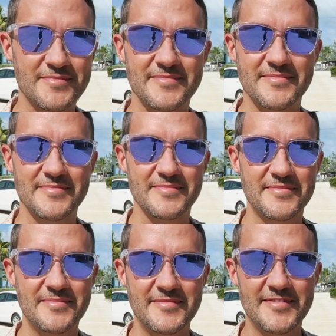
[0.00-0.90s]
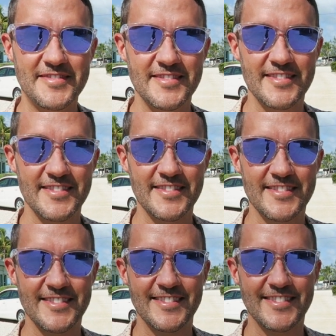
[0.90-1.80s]

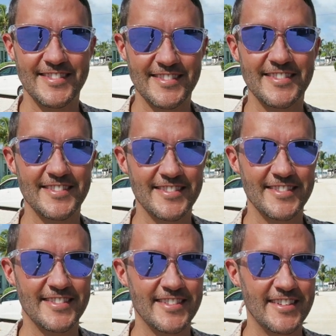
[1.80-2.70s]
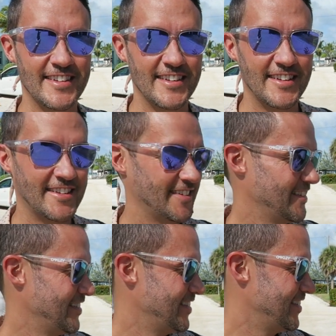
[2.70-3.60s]

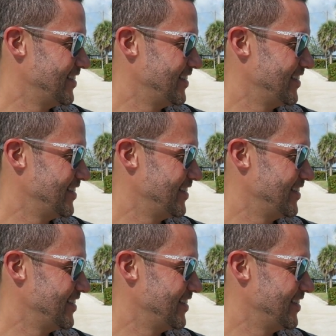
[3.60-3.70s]
No words are spoken by the person on screen.